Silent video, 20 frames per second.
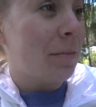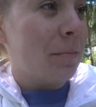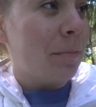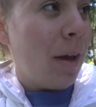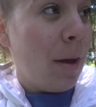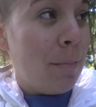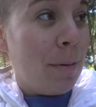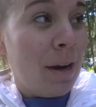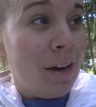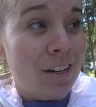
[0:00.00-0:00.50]

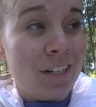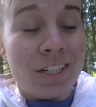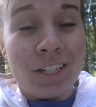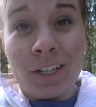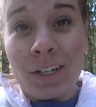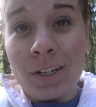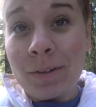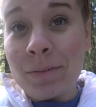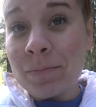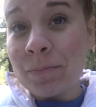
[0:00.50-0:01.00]
My parents
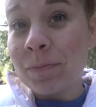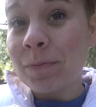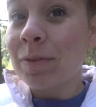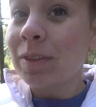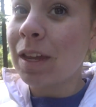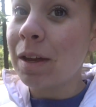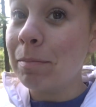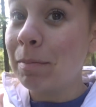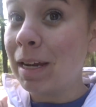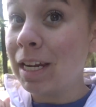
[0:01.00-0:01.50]
are
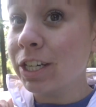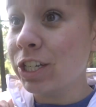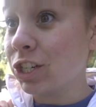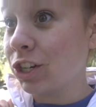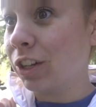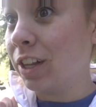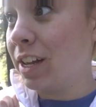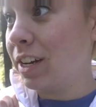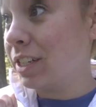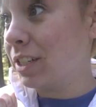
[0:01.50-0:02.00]
making
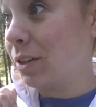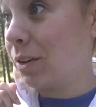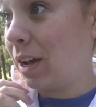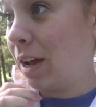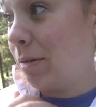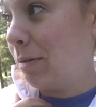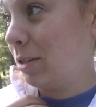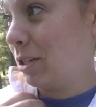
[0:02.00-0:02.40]
sure Len is okay while